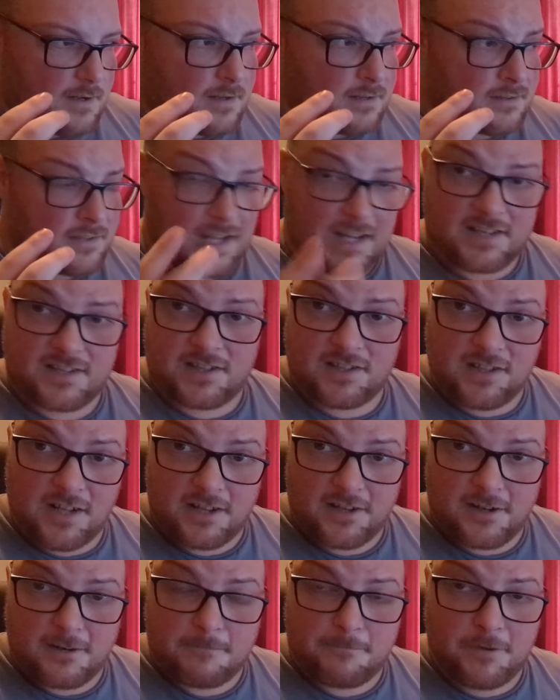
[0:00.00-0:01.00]
There's
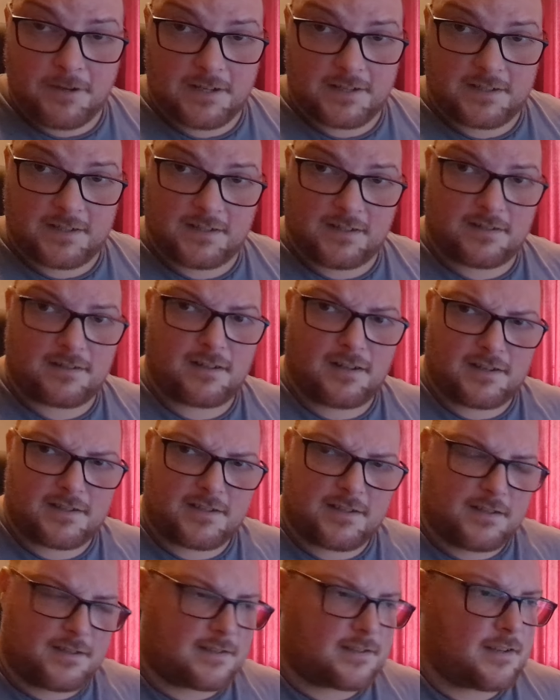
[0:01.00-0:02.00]
another ability that does
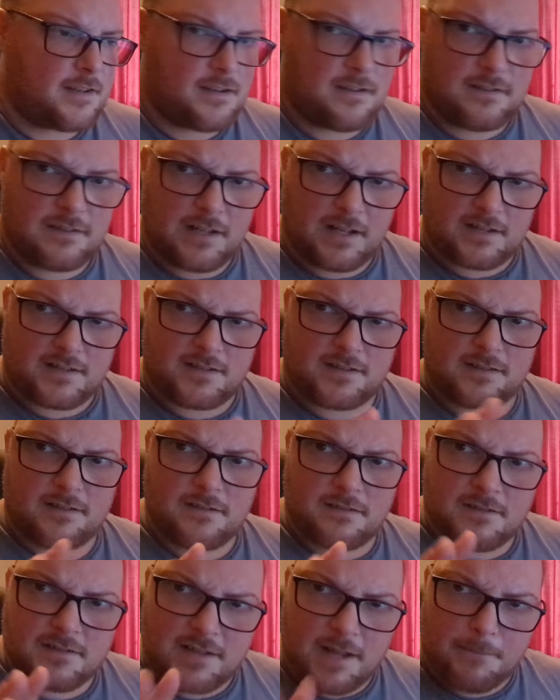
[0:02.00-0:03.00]
this. That's
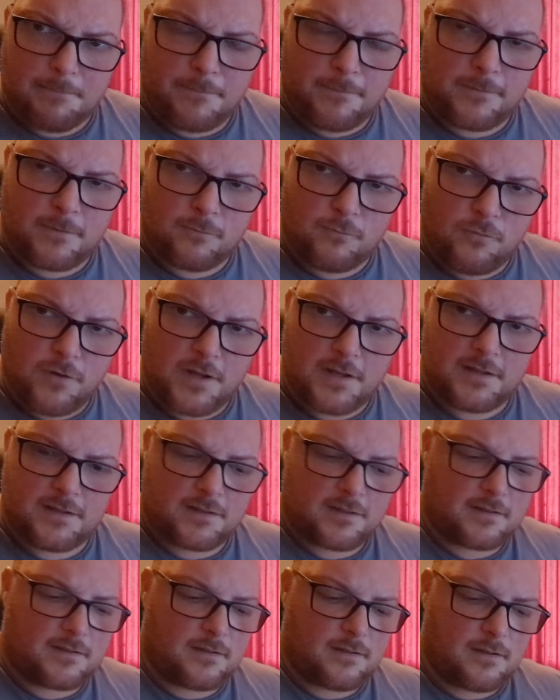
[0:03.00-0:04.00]
Step of the
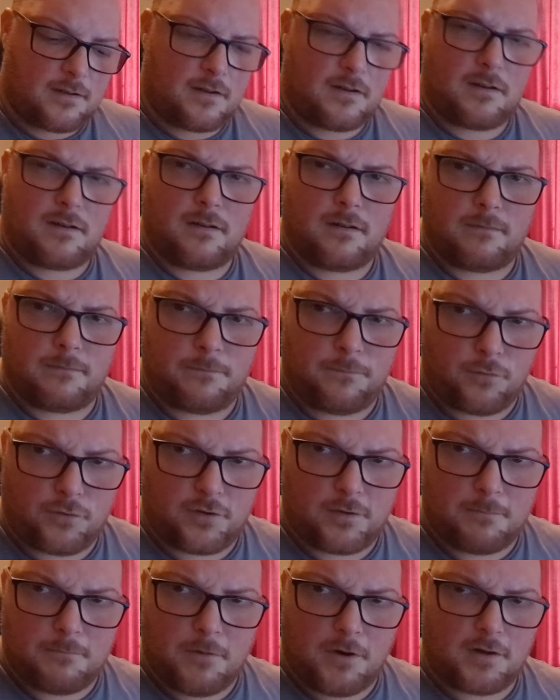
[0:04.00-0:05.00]
Wind for
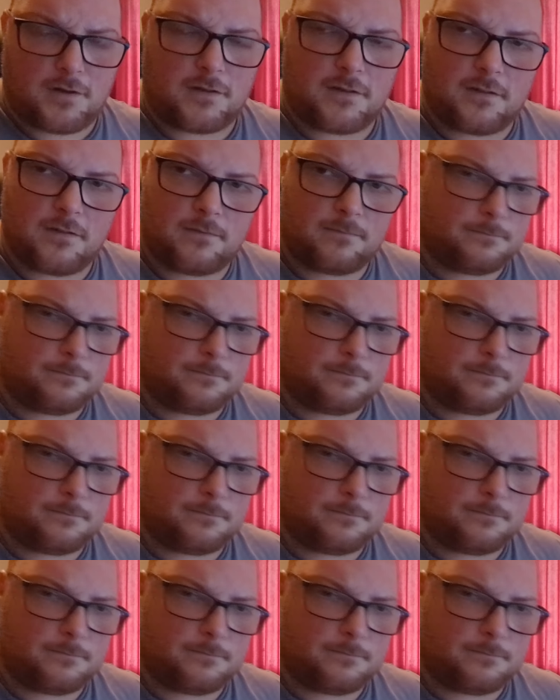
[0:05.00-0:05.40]
the monk.